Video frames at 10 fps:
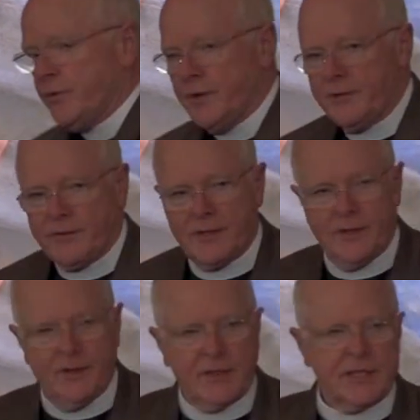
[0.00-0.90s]

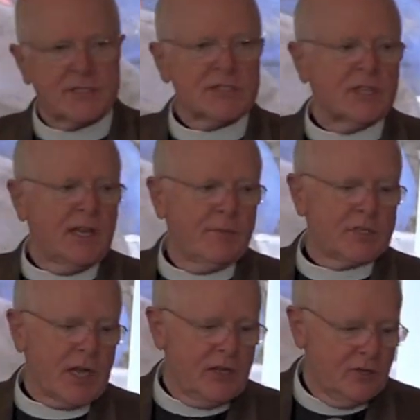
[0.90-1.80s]
this is an
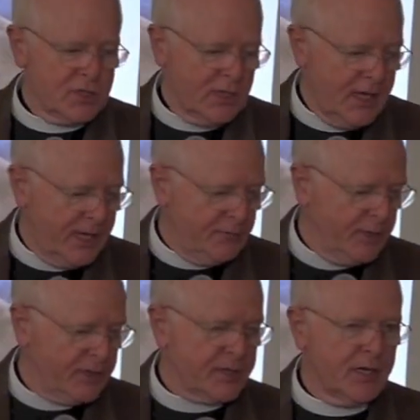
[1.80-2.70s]
image I use a lot
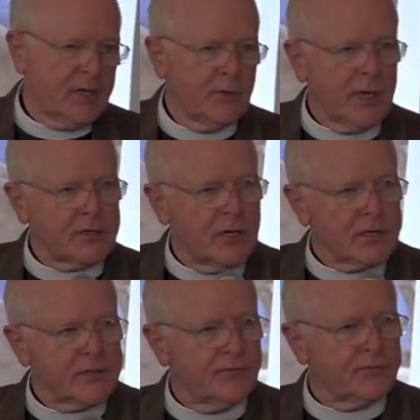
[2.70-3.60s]
with when I
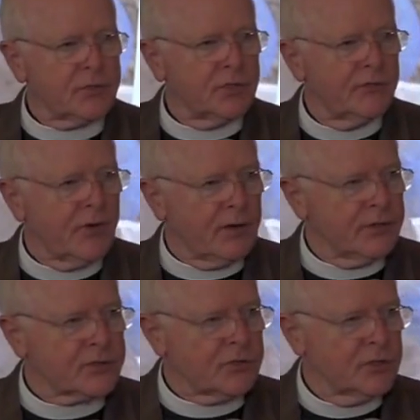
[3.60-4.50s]
talk to
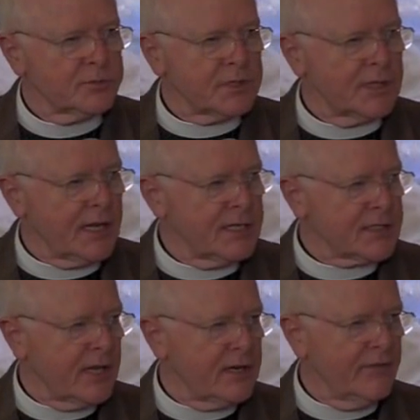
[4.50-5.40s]
veterans groups, and that
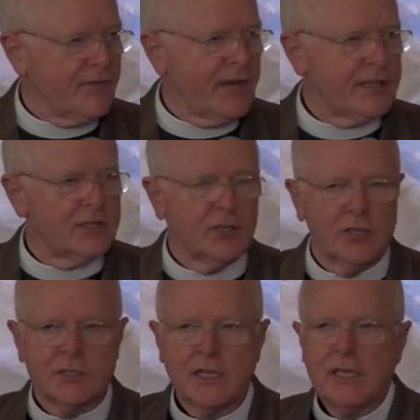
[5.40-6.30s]
is, how do you find
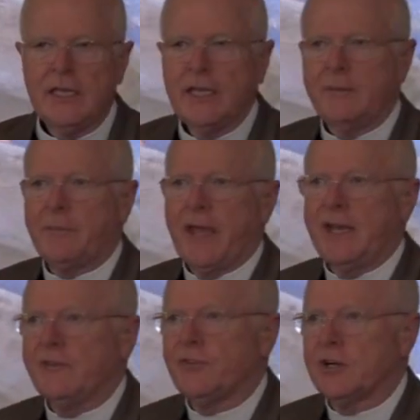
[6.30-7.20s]
gold? And
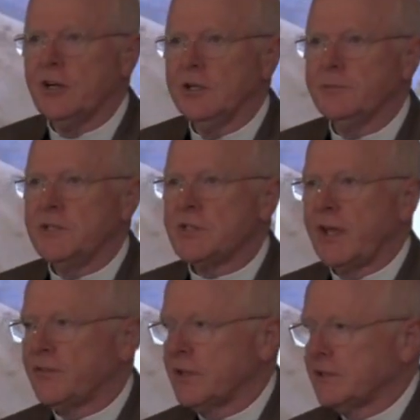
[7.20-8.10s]
panning for gold means you
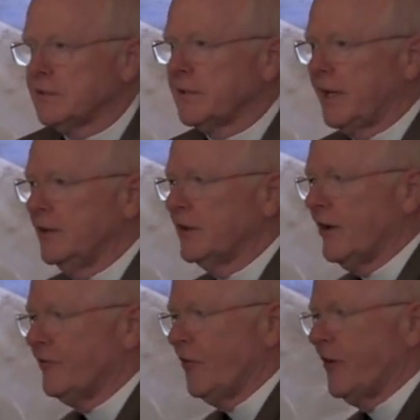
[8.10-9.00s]
have to kind of look
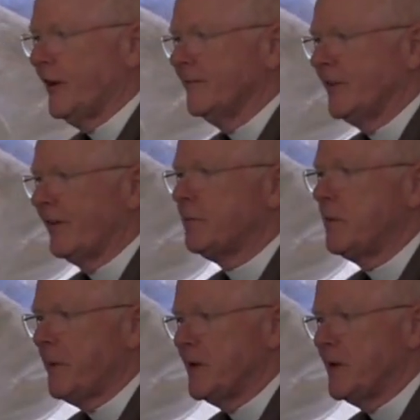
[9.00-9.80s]
for it. You have to be